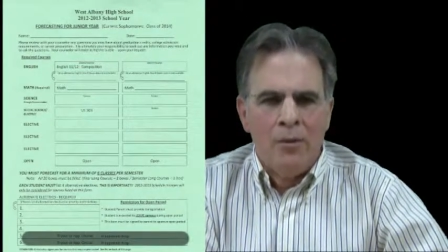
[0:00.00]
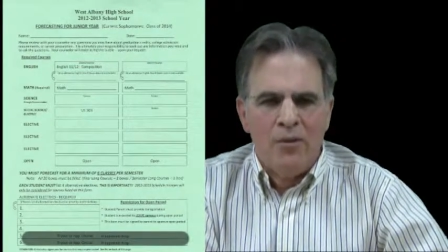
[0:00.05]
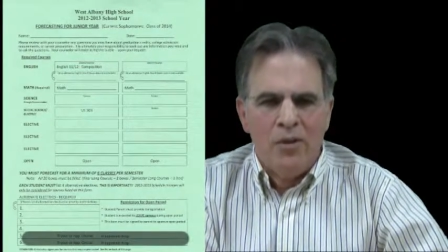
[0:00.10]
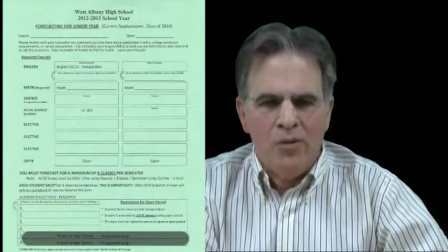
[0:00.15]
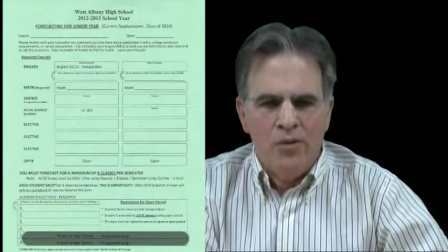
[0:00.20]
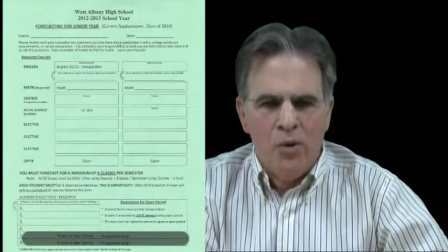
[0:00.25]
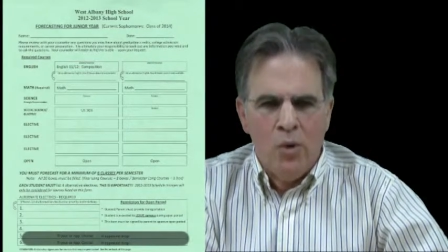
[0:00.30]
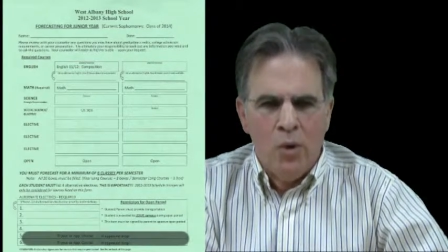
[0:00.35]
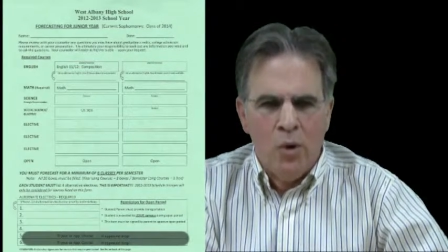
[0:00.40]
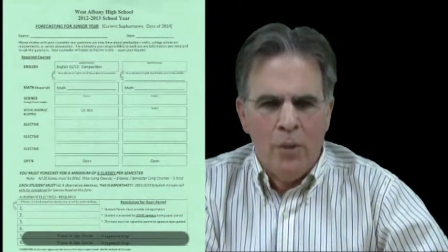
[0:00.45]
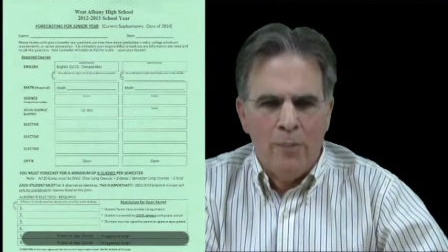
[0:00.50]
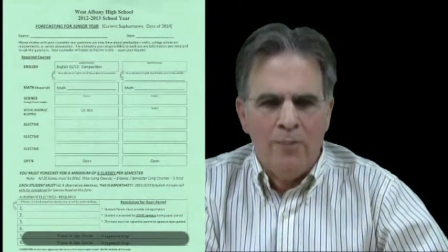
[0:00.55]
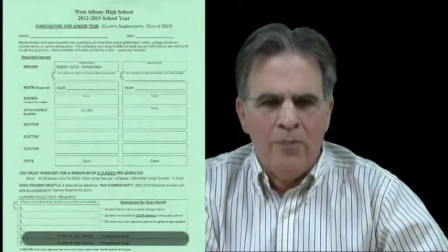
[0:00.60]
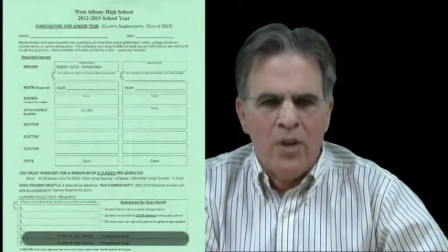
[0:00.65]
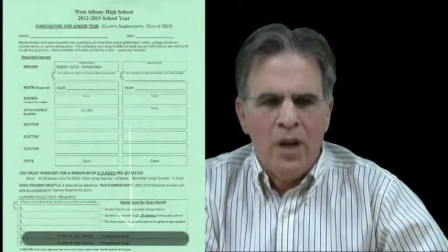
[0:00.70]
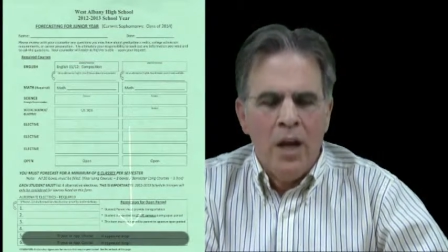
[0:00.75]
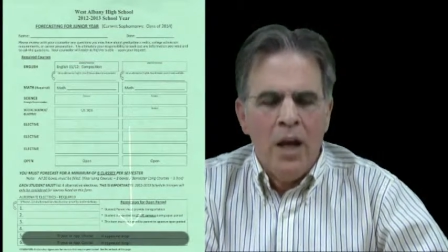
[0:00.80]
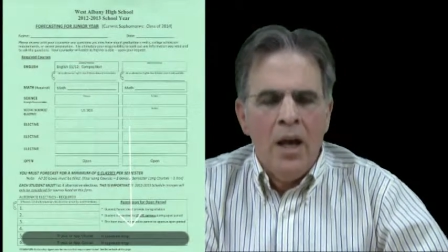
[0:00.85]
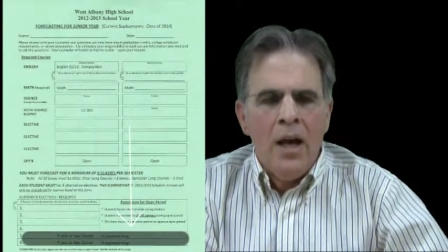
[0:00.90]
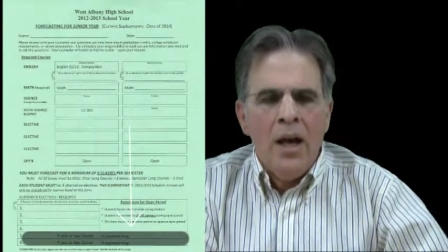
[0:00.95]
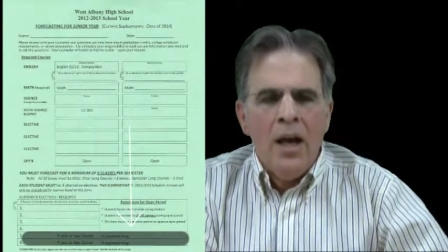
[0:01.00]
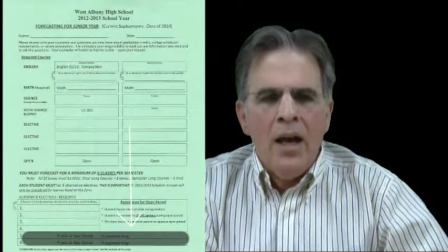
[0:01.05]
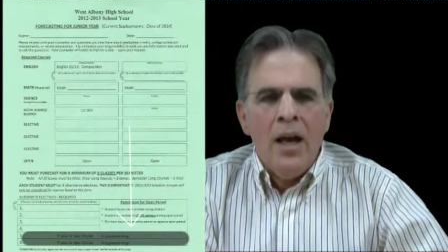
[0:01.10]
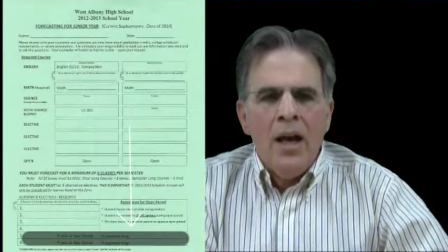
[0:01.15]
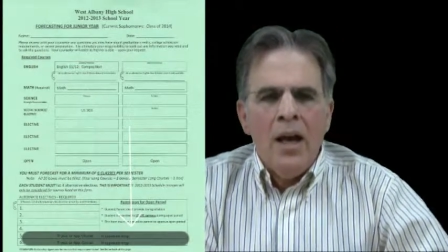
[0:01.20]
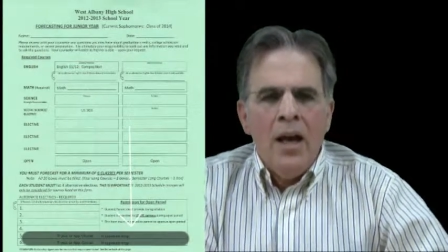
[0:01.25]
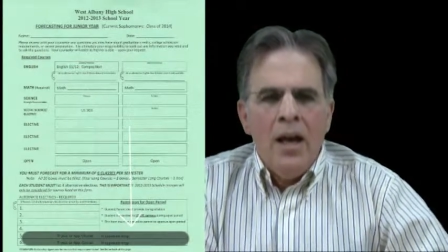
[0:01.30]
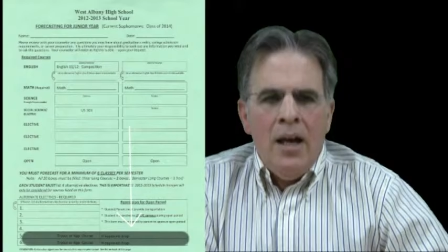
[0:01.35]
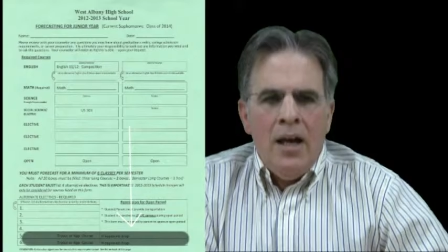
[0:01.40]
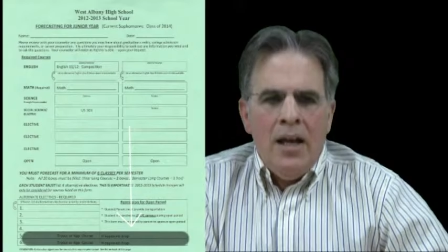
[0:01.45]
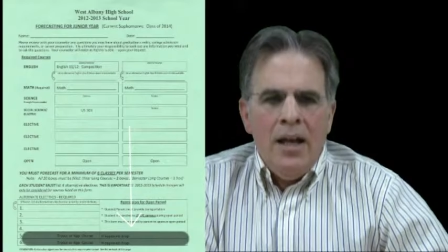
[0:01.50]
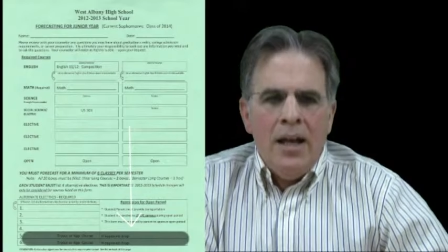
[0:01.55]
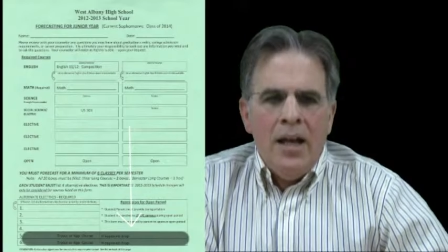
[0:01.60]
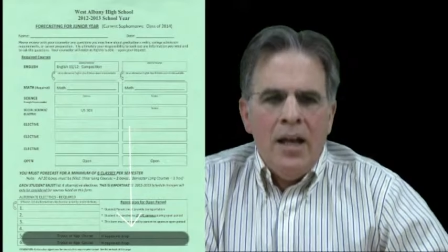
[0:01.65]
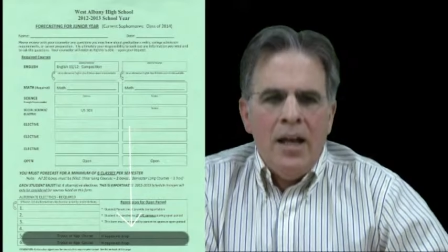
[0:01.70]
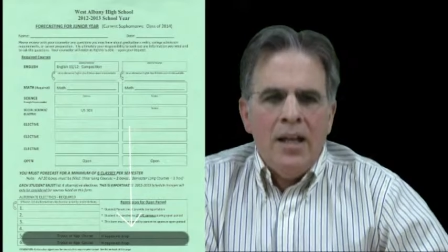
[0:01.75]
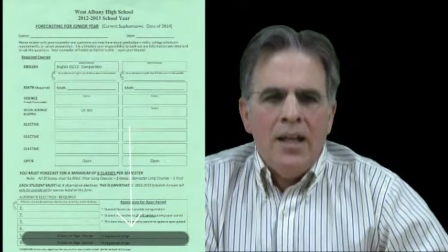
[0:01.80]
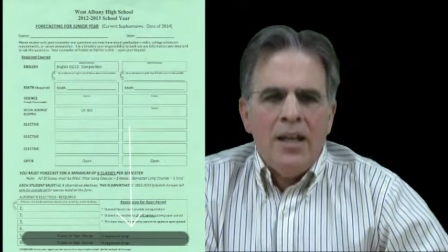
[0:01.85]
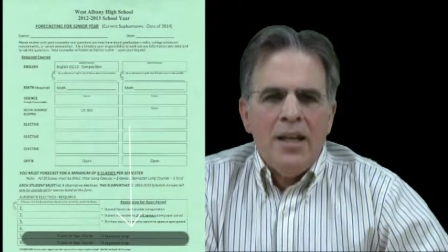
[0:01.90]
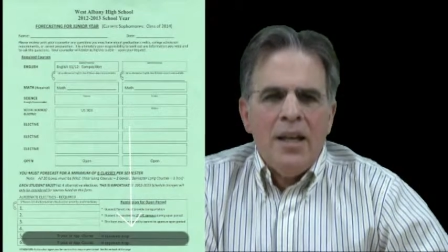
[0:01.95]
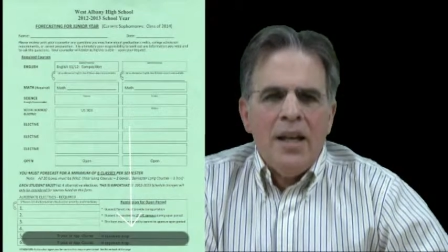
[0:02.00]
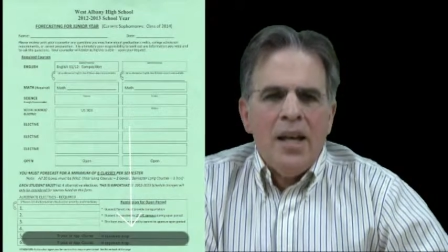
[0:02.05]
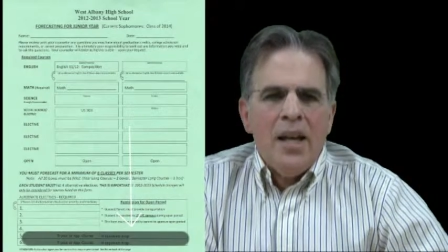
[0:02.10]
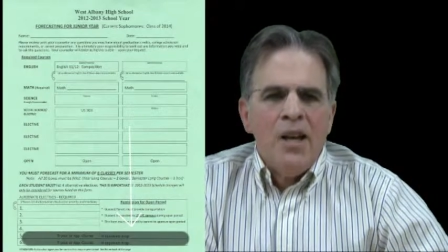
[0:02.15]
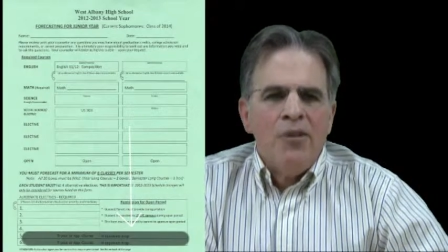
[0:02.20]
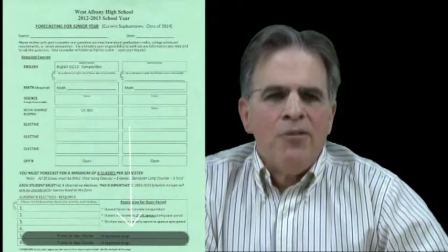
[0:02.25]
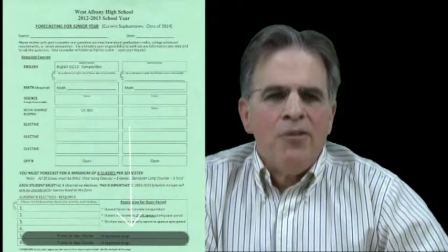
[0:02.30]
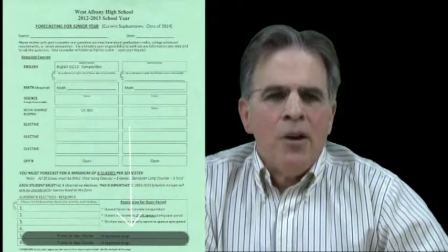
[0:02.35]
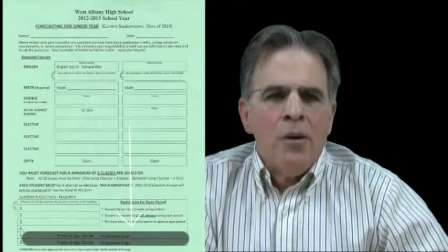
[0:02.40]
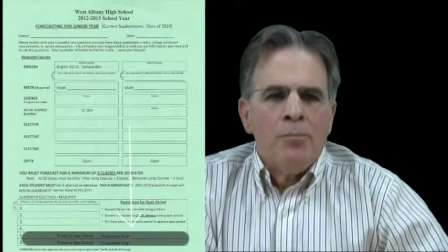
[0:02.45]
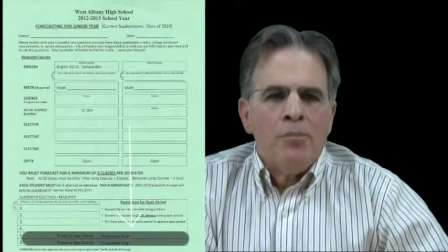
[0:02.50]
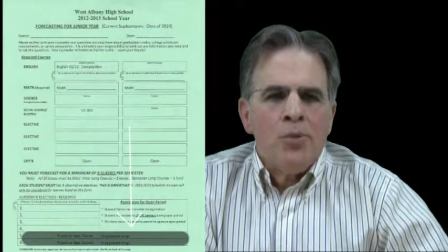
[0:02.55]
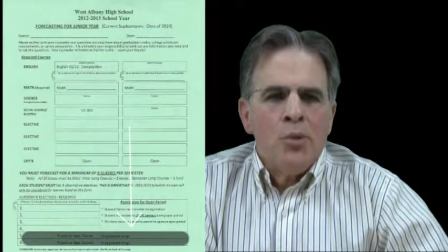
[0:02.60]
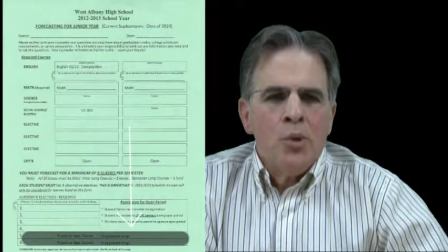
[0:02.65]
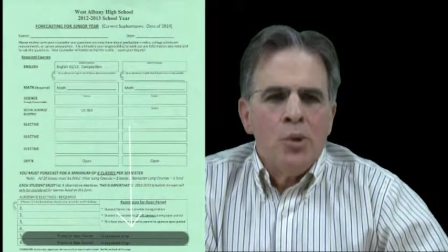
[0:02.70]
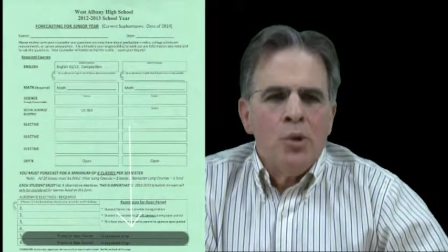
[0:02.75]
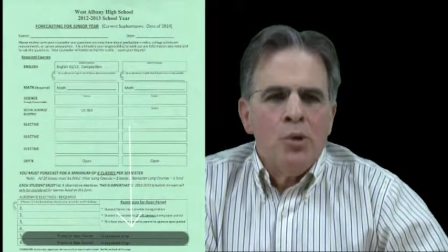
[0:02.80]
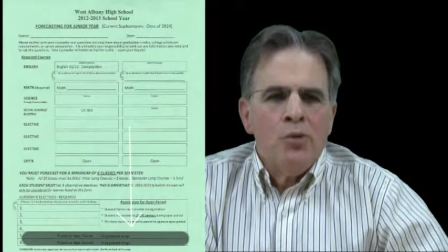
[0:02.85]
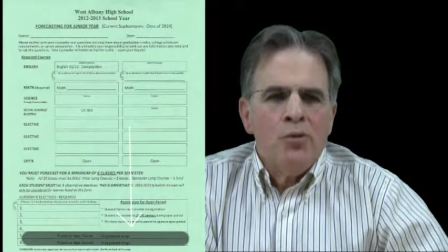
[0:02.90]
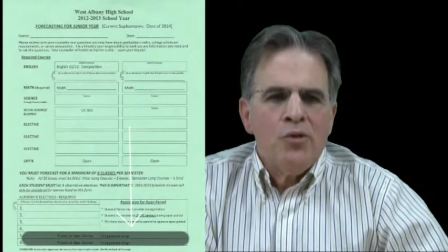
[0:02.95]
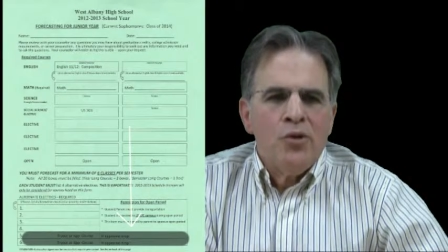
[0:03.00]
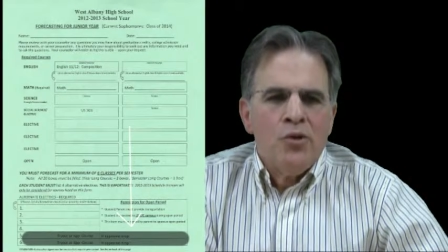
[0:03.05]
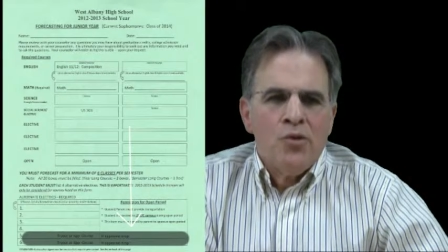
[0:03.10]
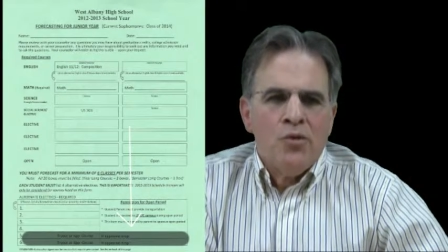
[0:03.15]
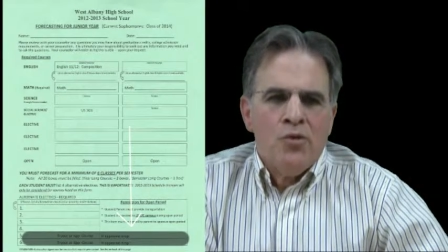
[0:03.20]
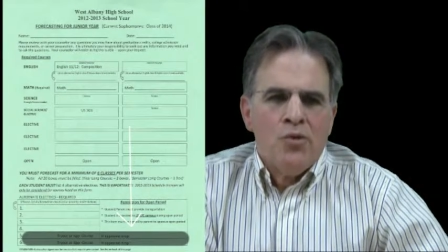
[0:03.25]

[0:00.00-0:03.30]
of the form. In the If Approved